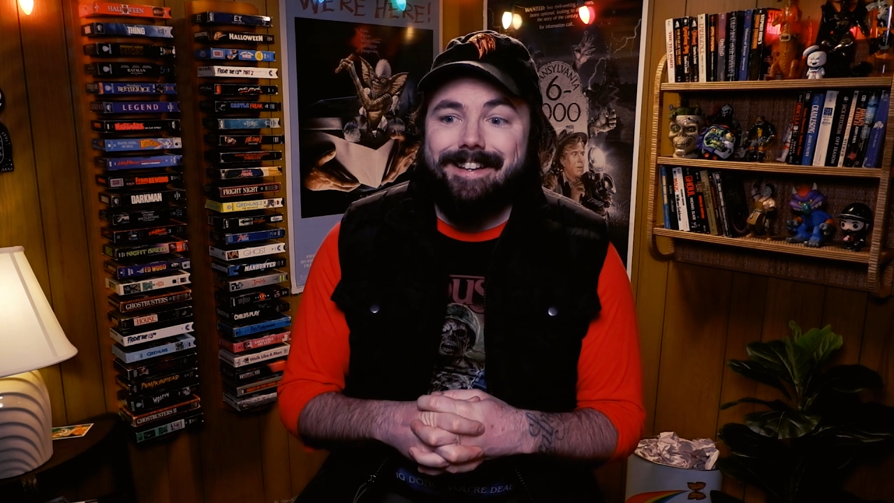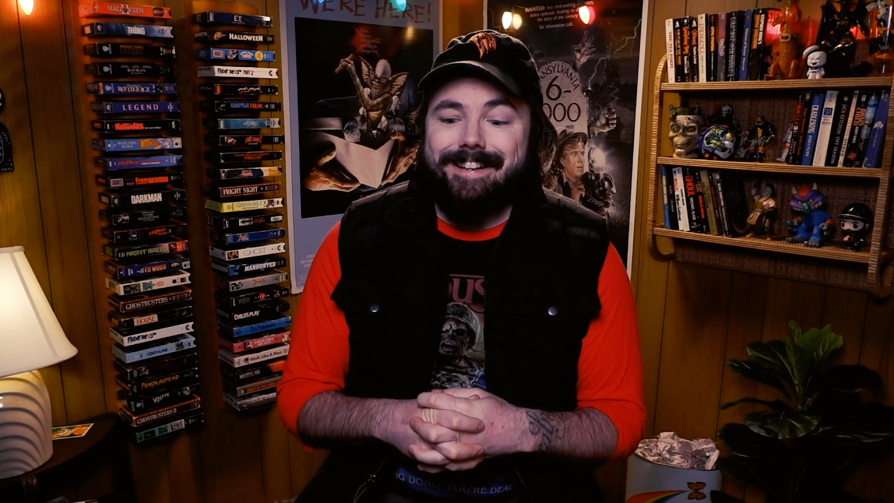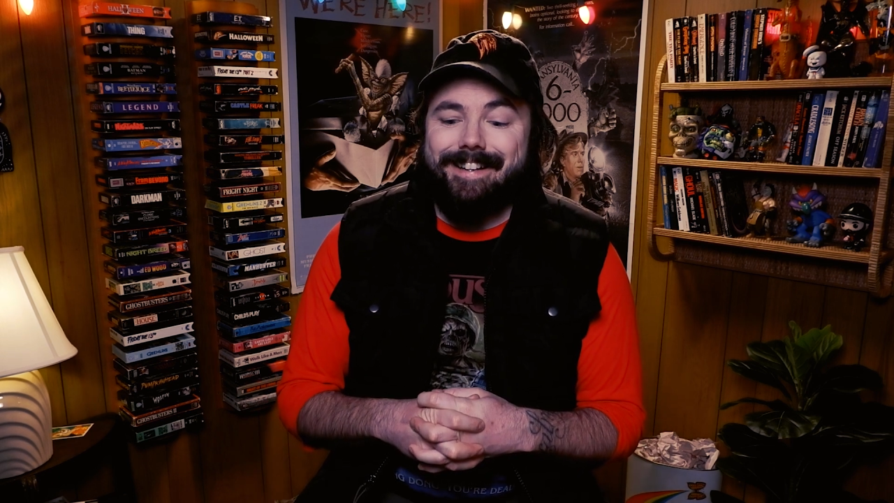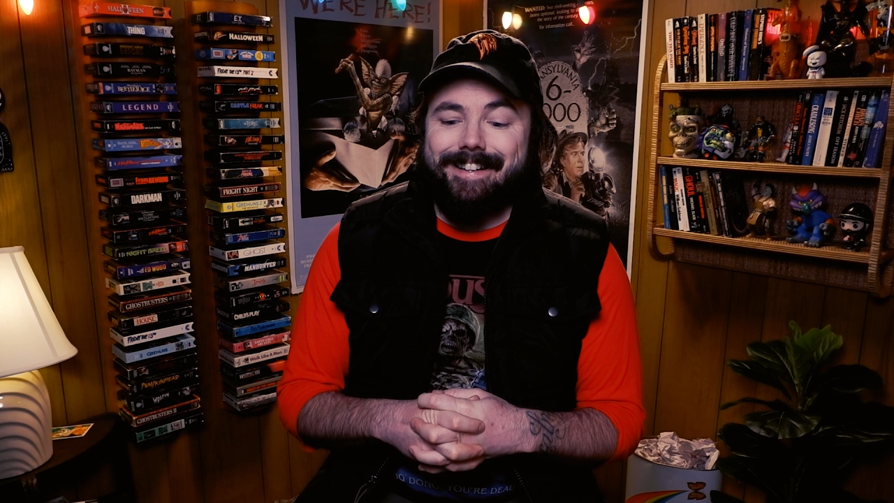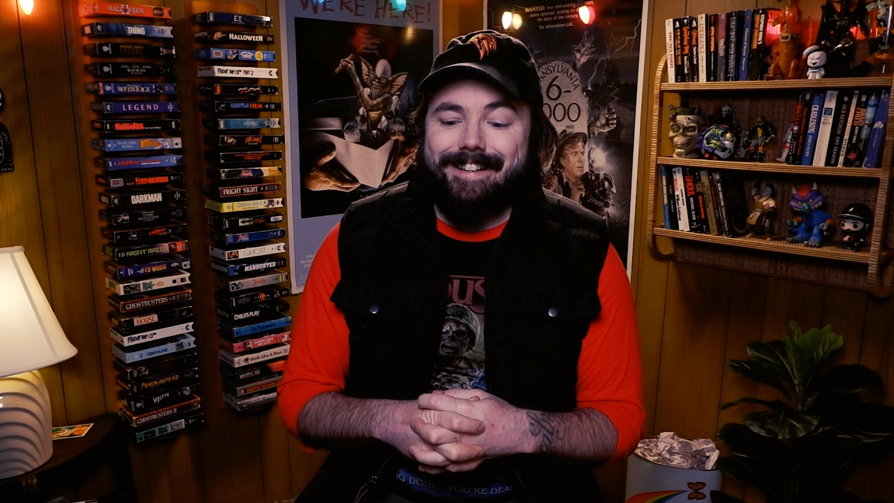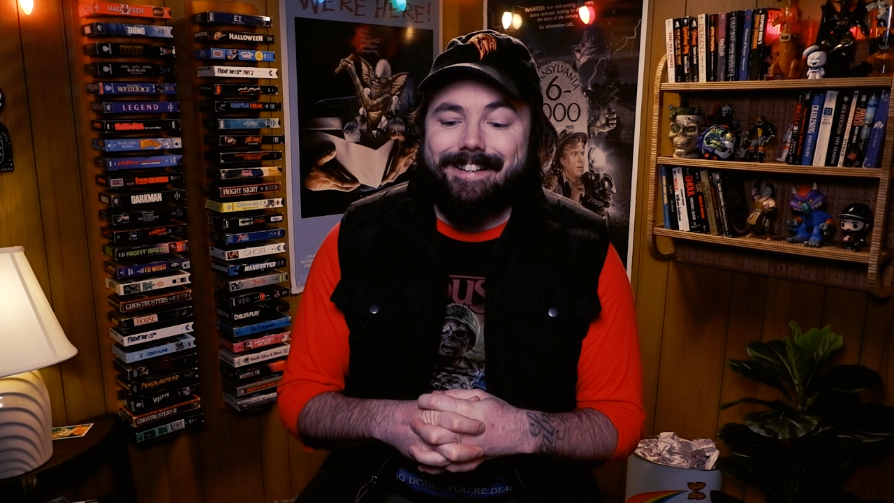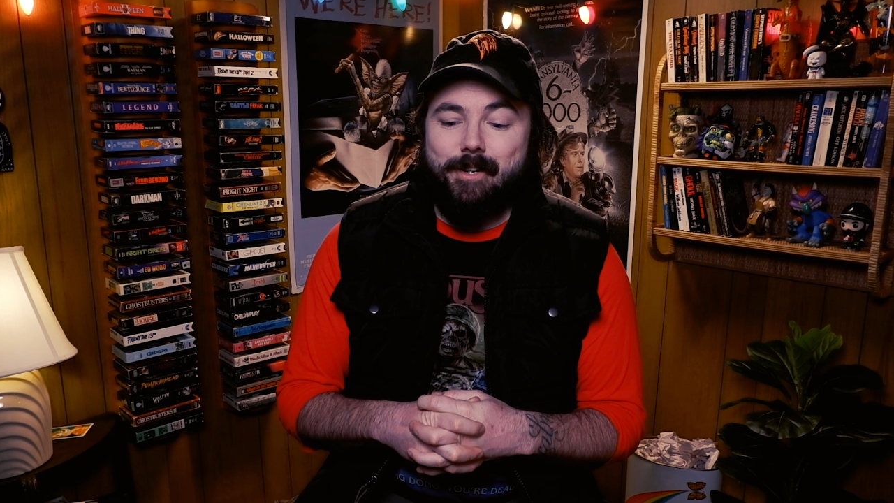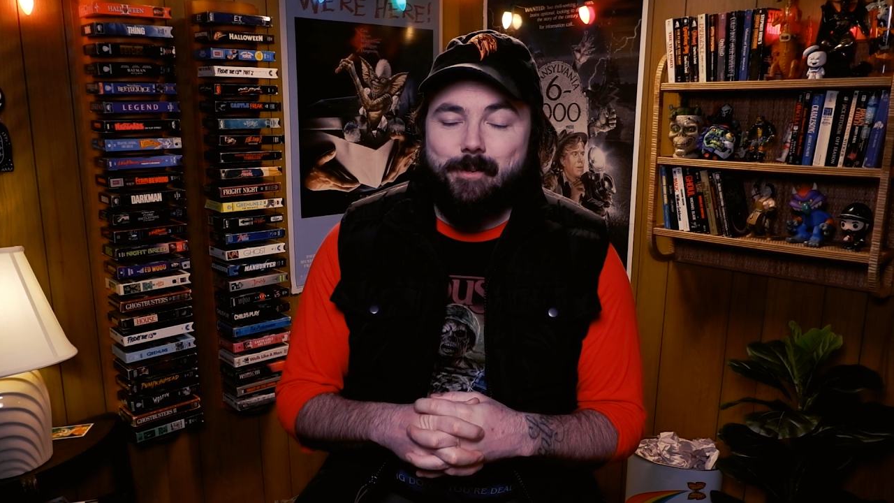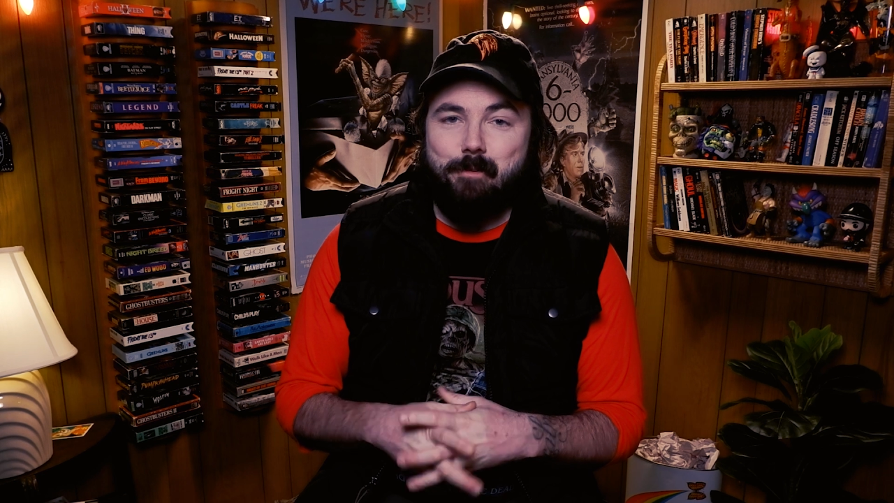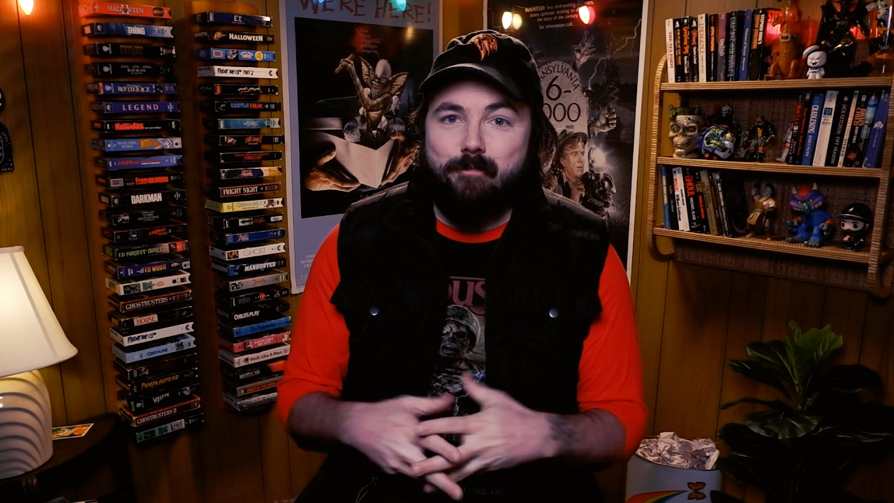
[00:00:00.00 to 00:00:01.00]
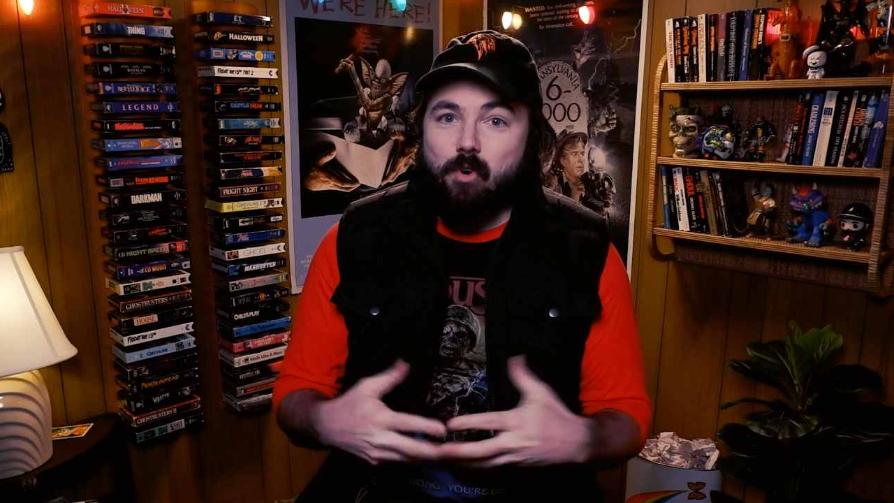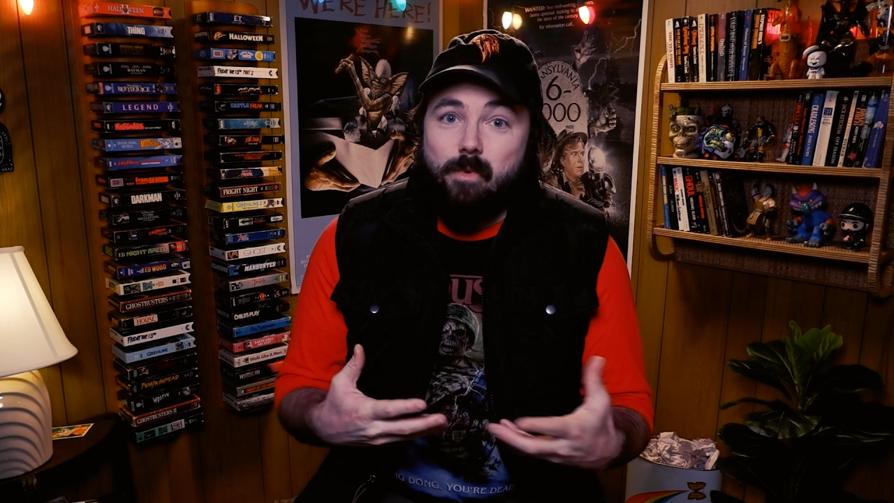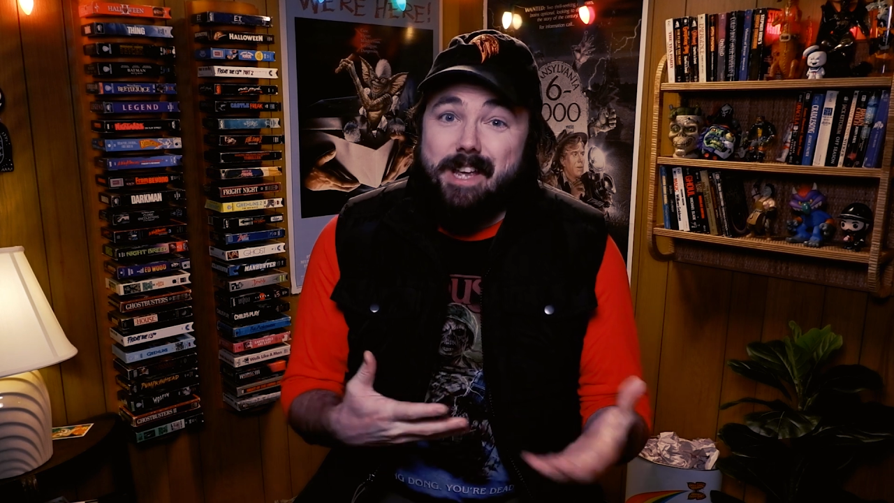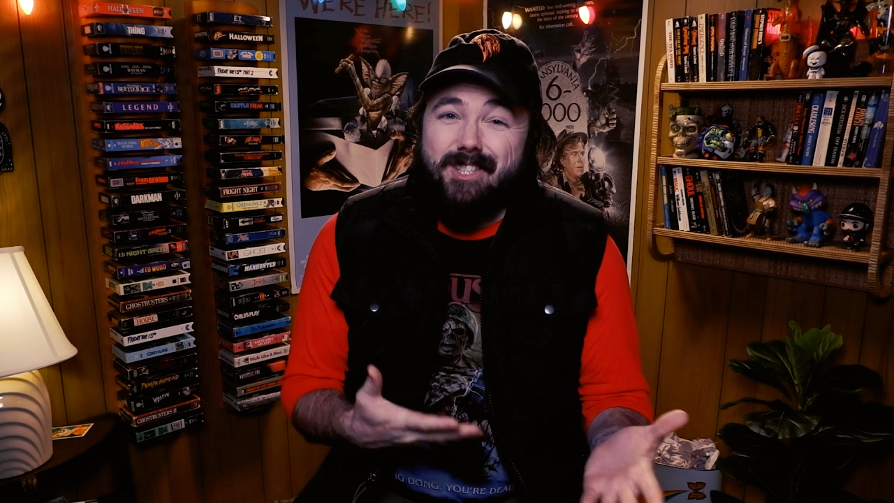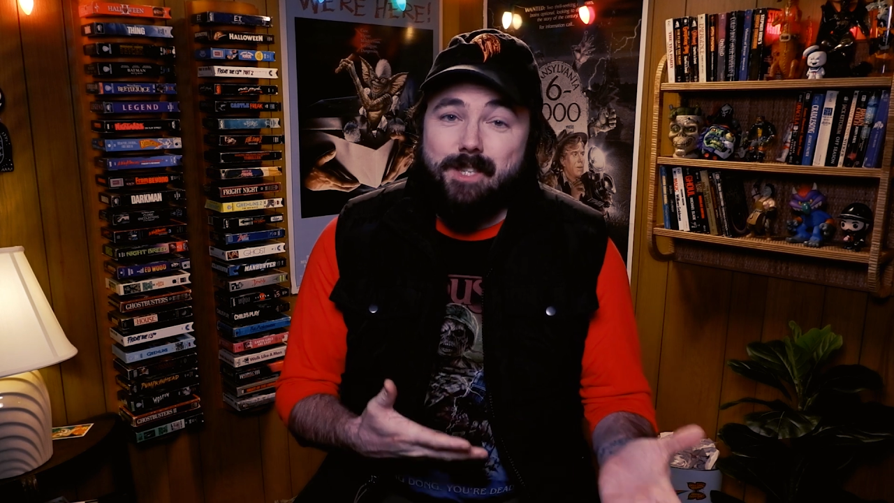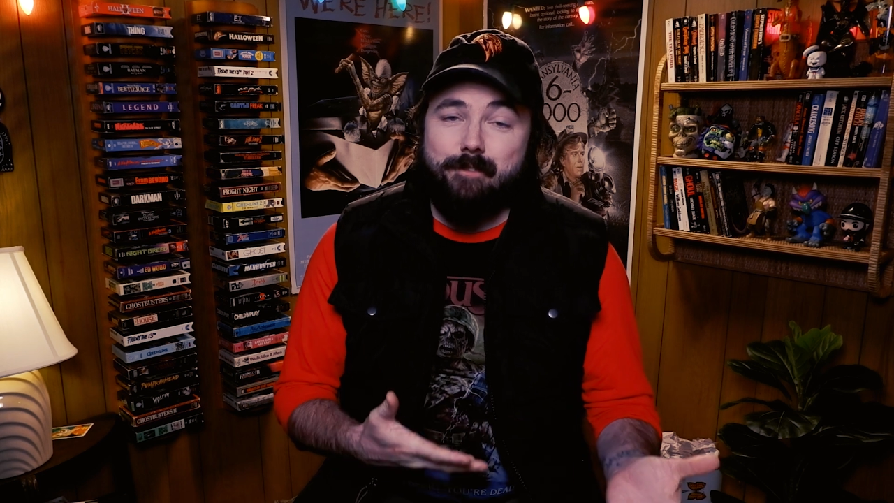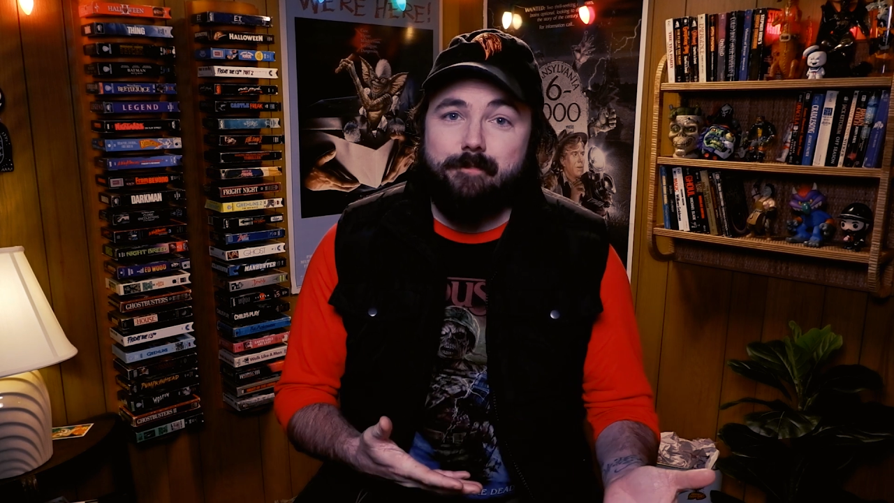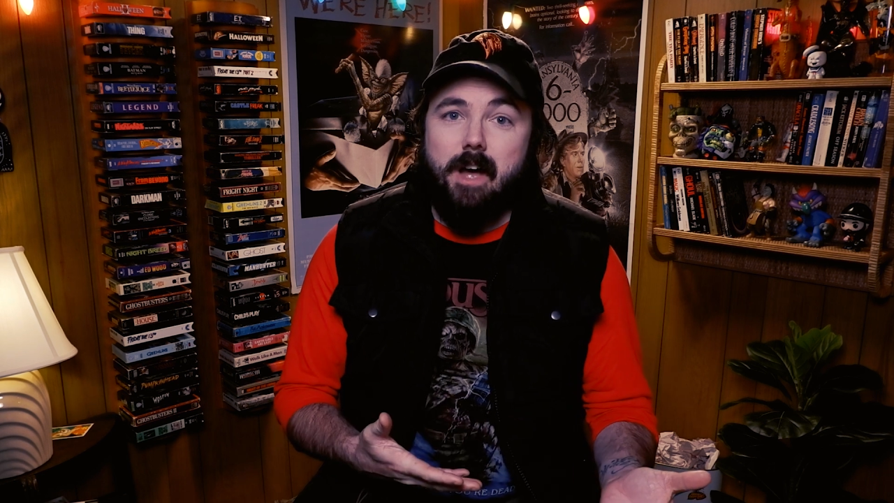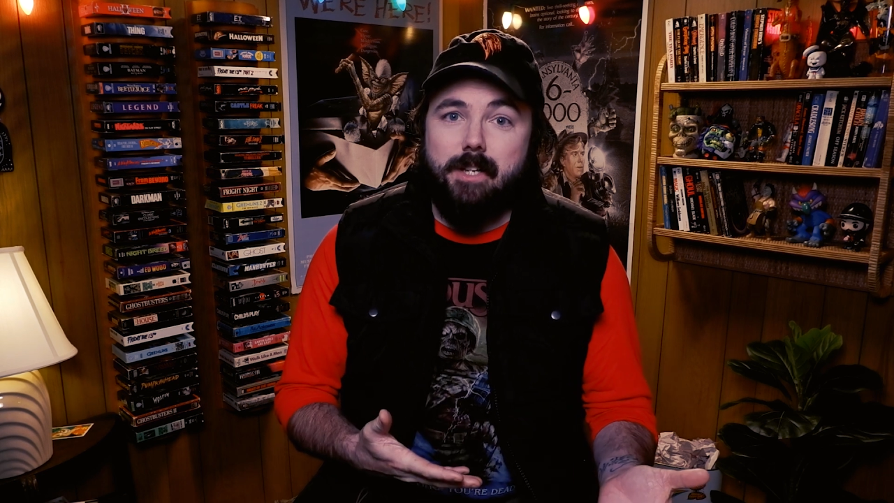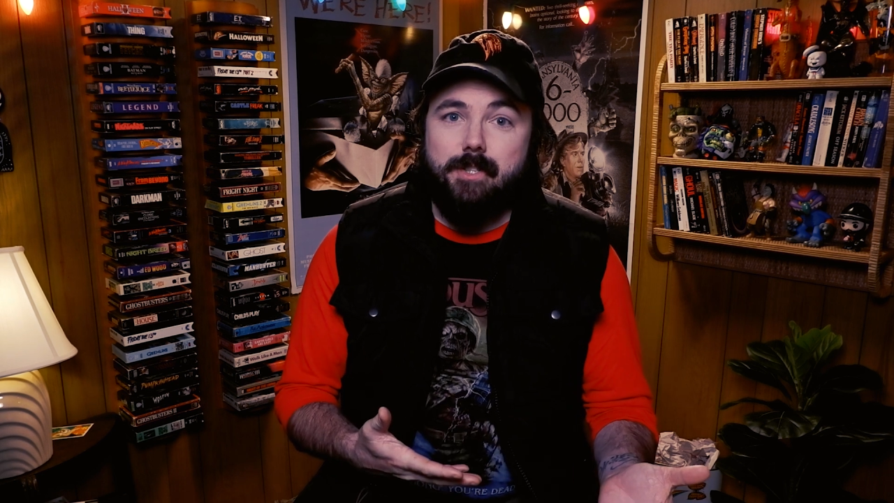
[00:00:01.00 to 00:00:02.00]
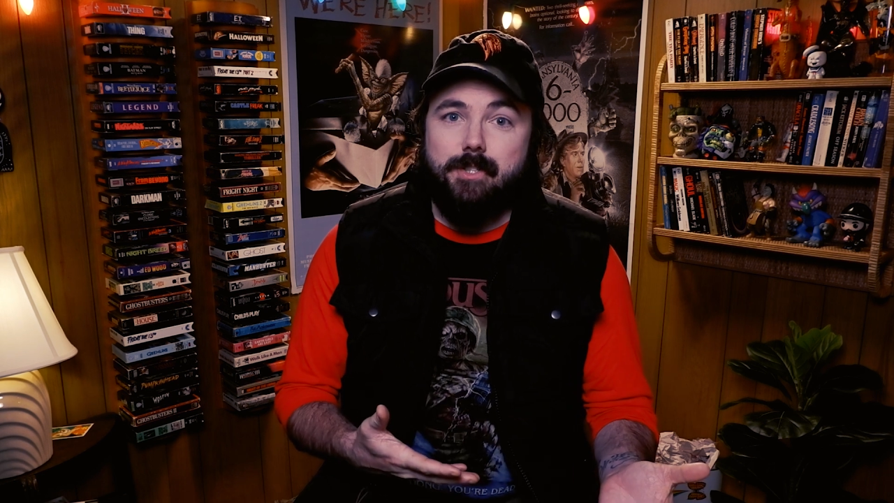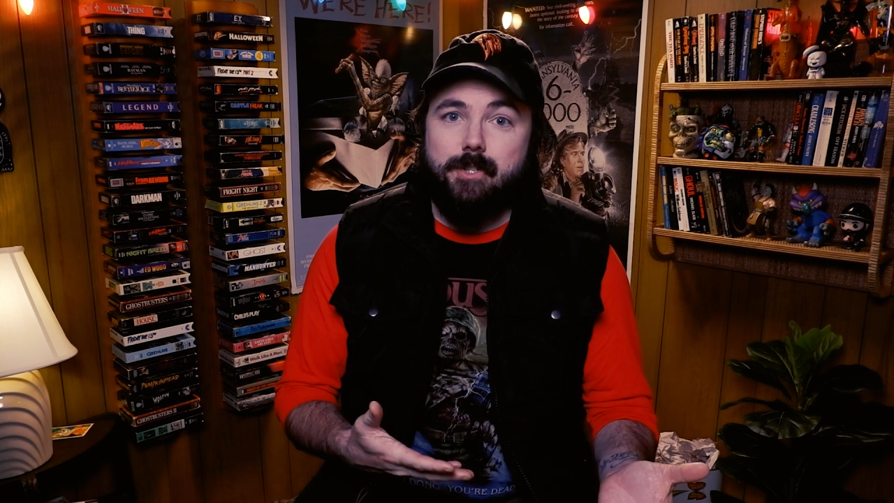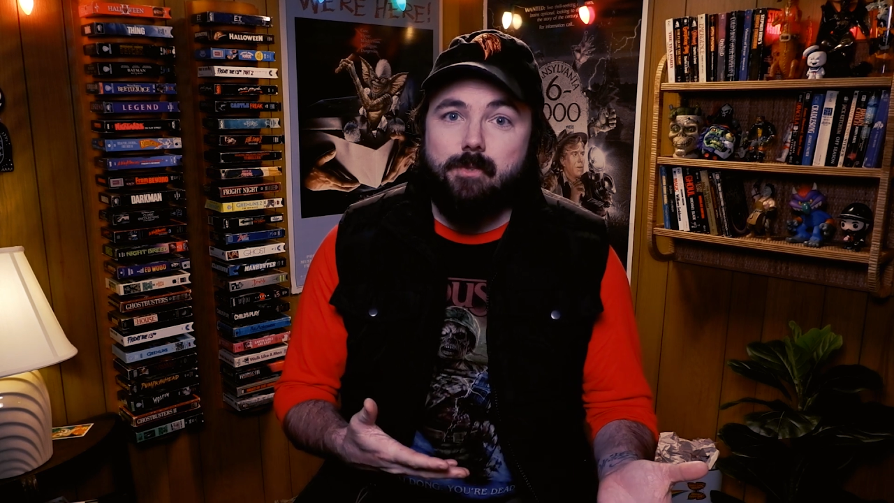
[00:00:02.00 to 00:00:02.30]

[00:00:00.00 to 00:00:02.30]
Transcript: before raising the funds,